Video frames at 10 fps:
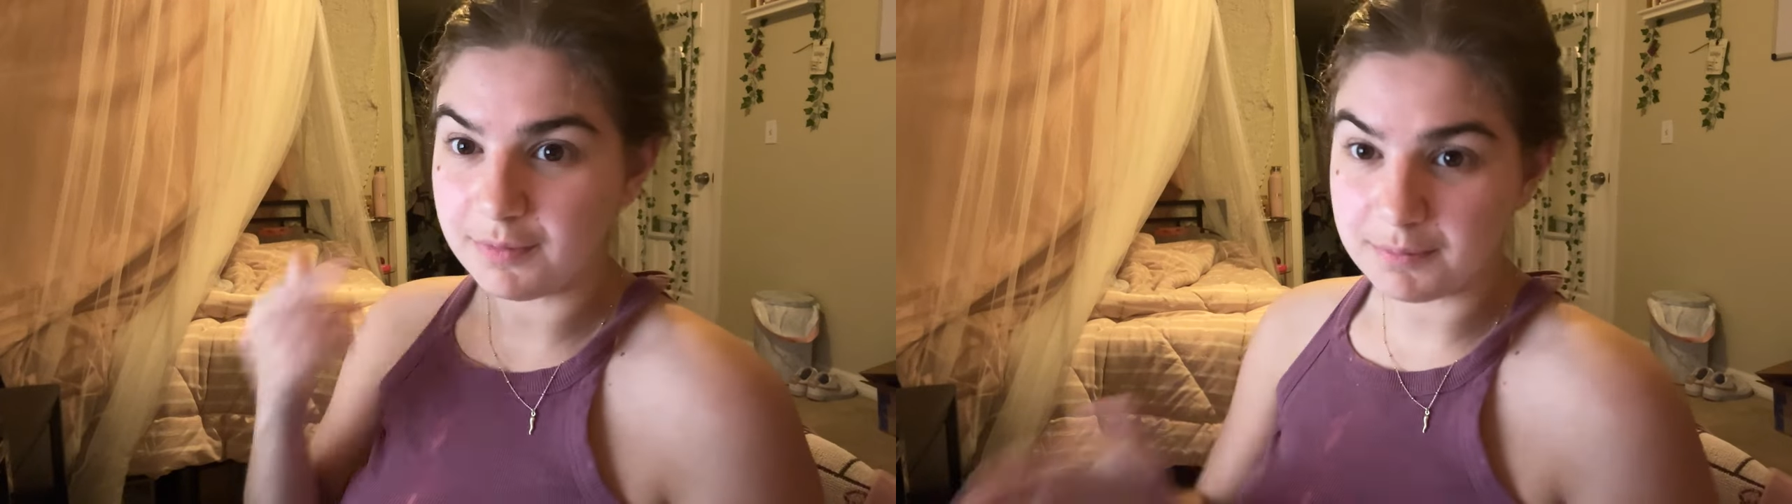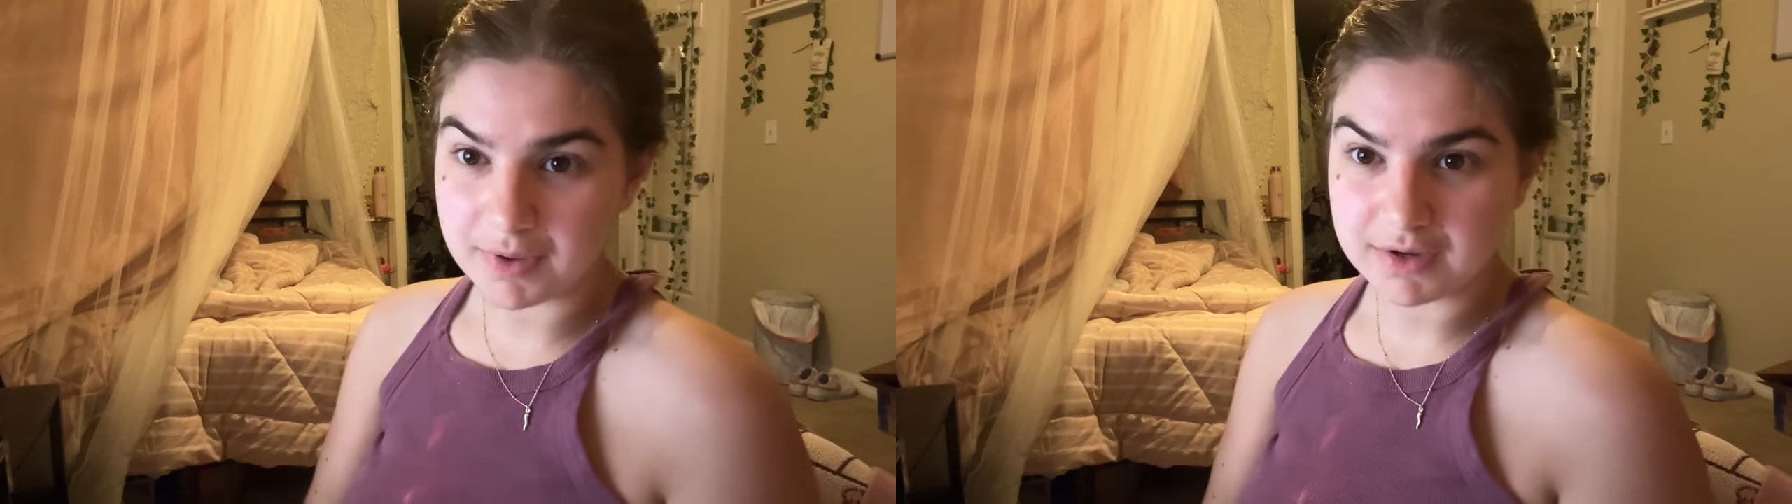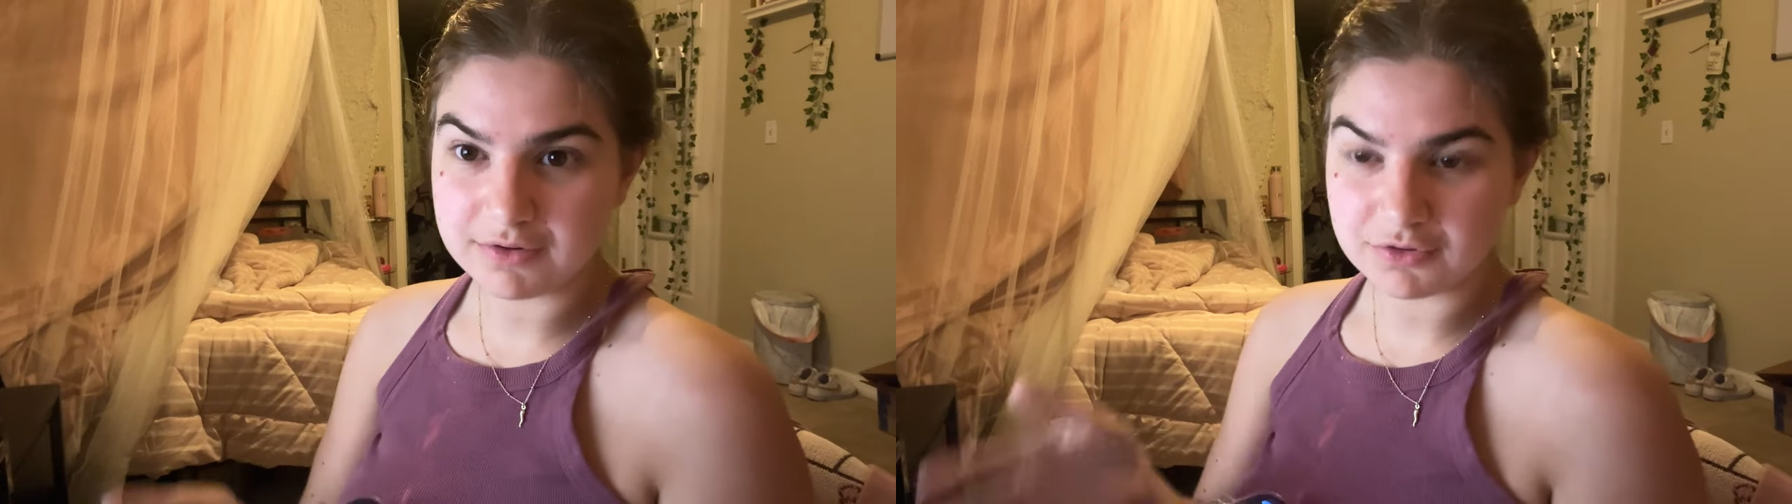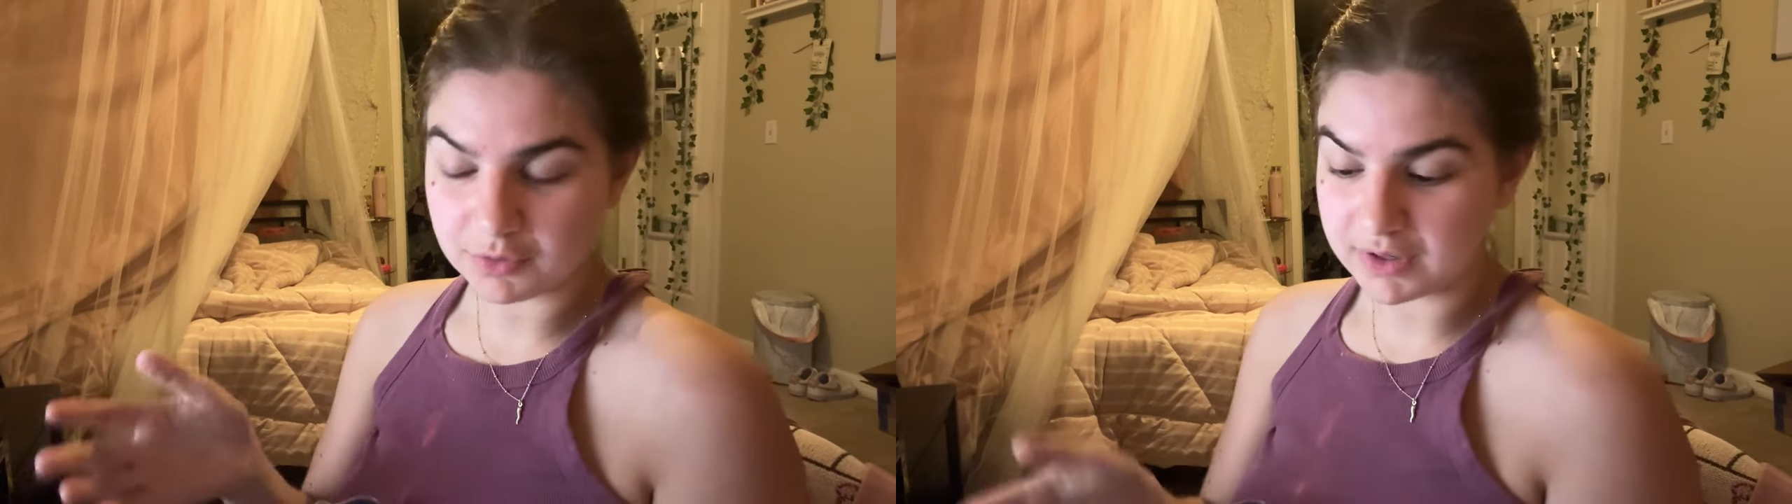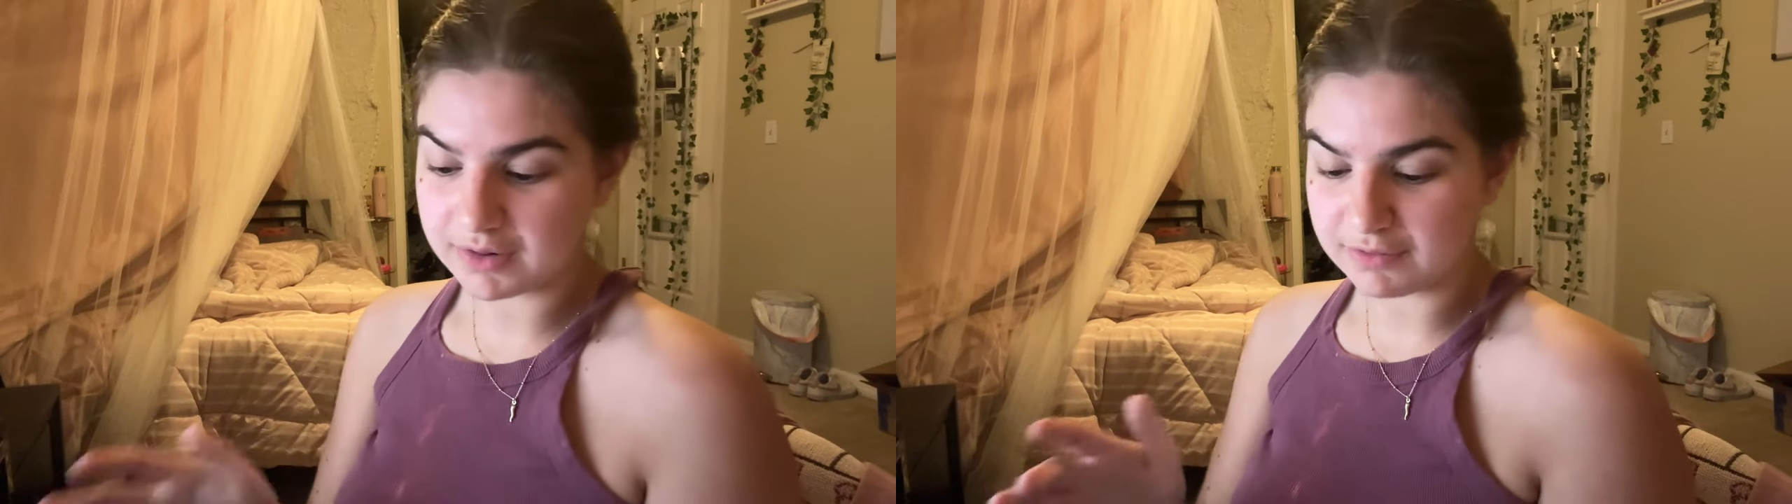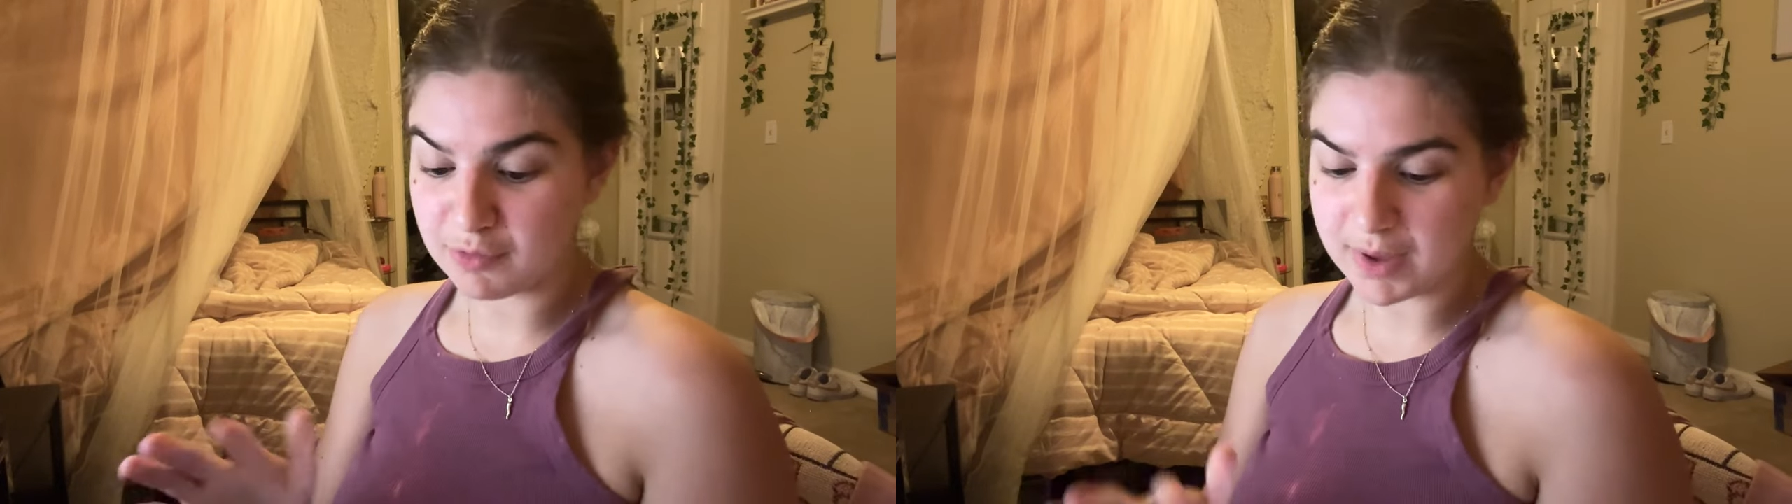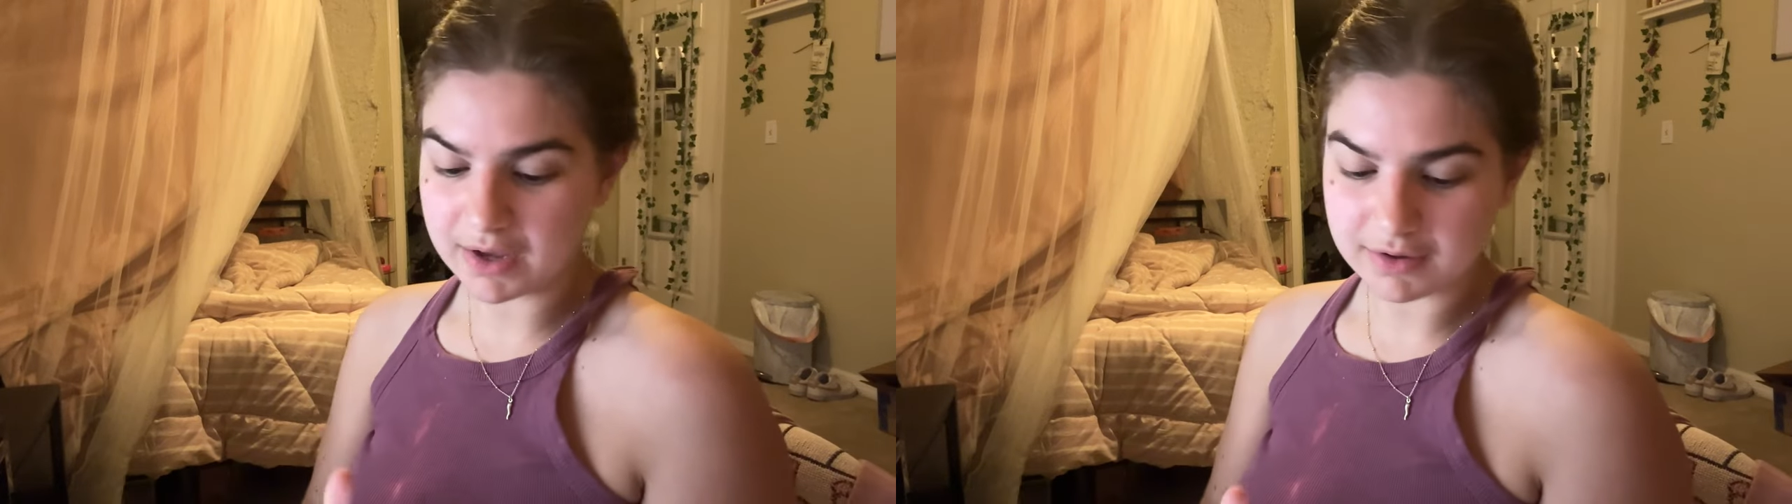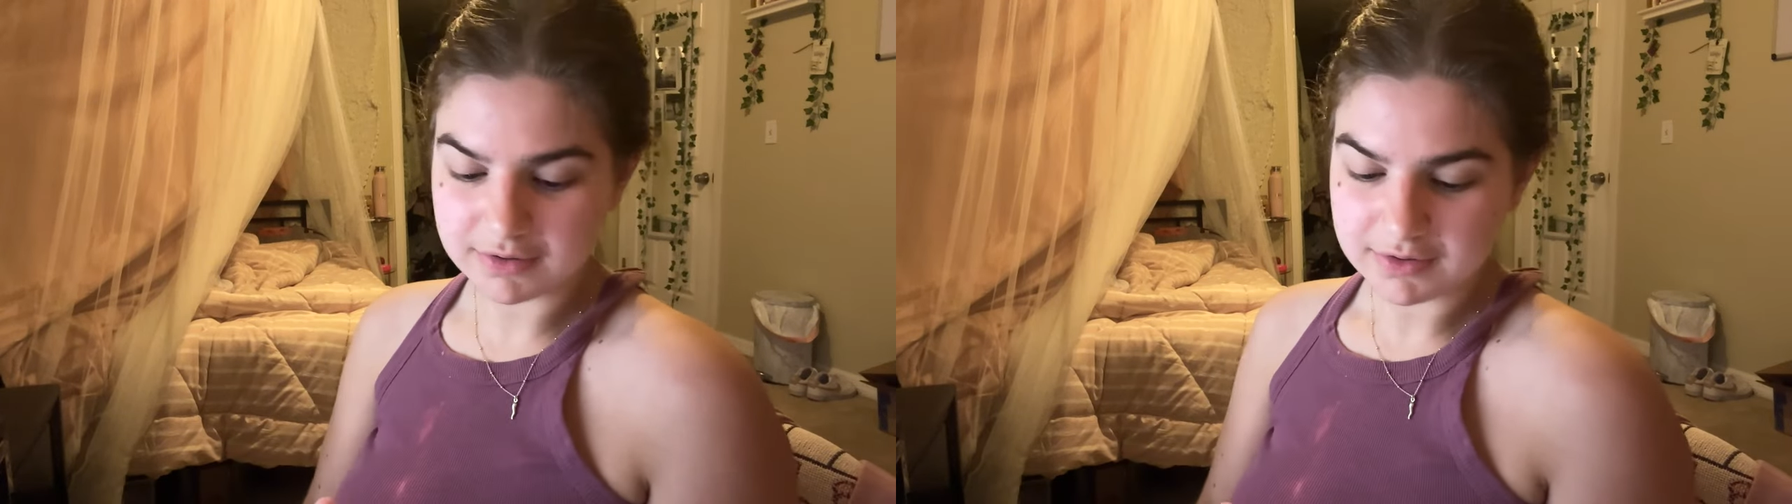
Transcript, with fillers: mid-2011 Mac.